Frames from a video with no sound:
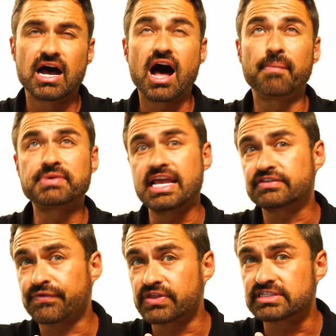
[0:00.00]

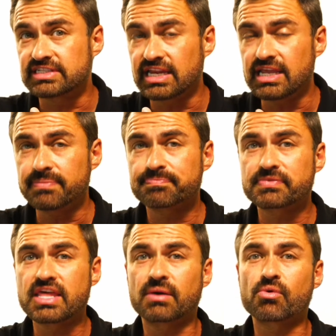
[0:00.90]
Updates for the city
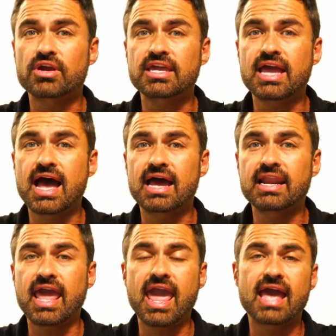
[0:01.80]
that I'm working
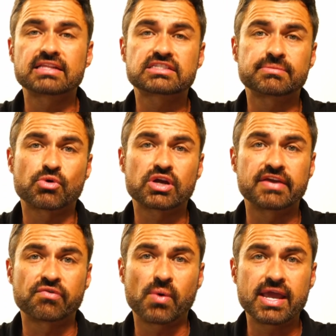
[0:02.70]
on, and some more
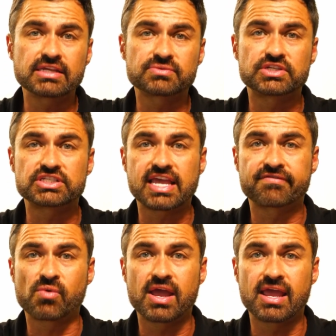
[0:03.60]
giveaways. We just
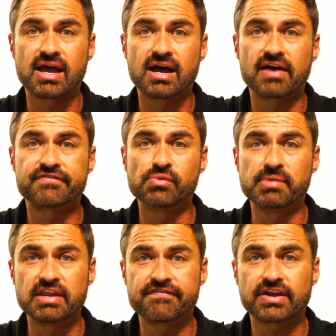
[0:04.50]
gave away a few
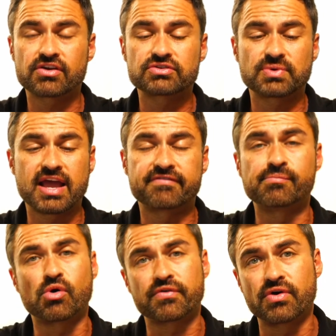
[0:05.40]
minifigures. We have
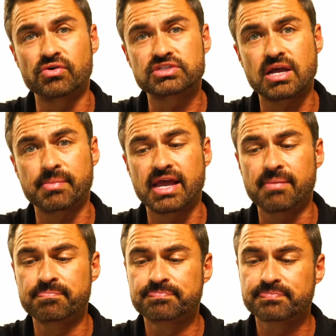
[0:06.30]
more of those coming
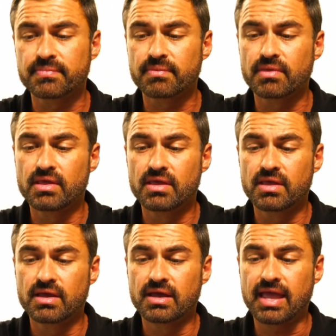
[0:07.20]
up.
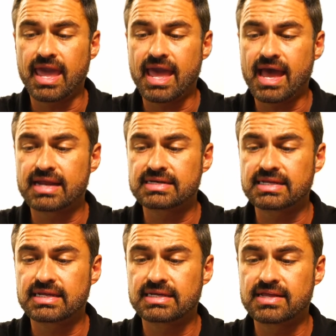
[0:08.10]

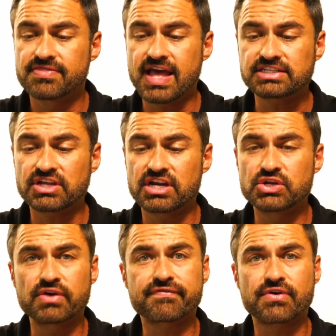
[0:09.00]
And that's going to
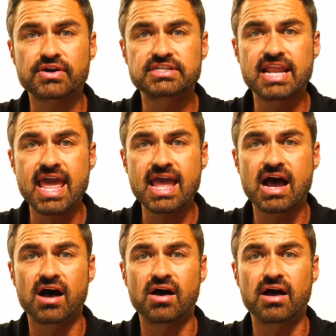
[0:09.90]
do it for today.
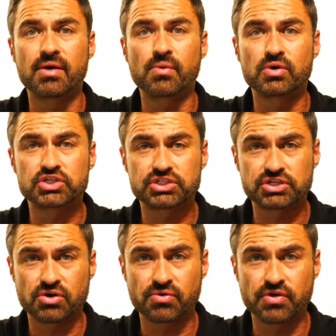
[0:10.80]
We'll
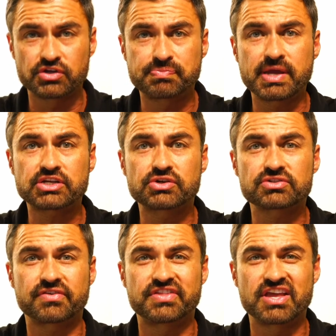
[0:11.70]
show those pictures
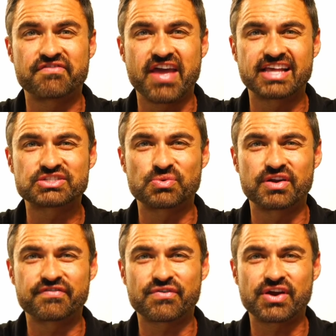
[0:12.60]
of the advanced
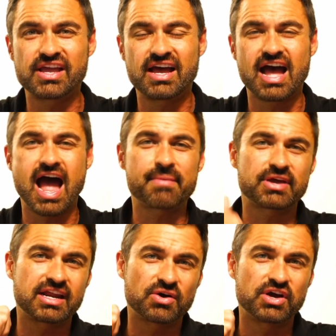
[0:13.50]
one for you. I'm
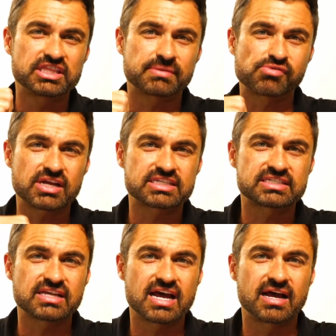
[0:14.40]
going to go hit the
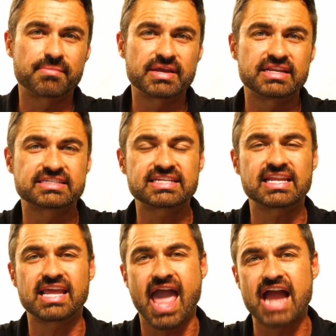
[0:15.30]
bricks in the
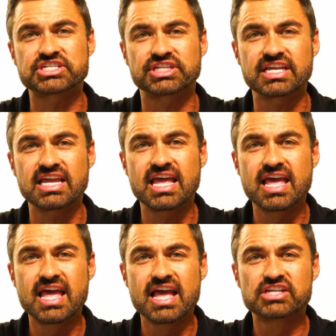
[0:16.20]
city, actually.
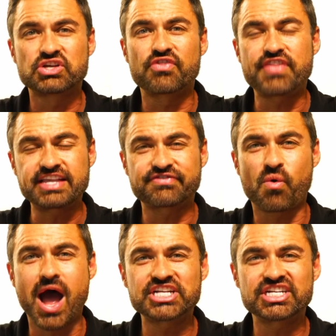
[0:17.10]
So thanks for
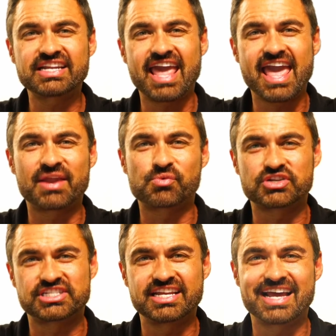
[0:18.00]
watching, and we'll see you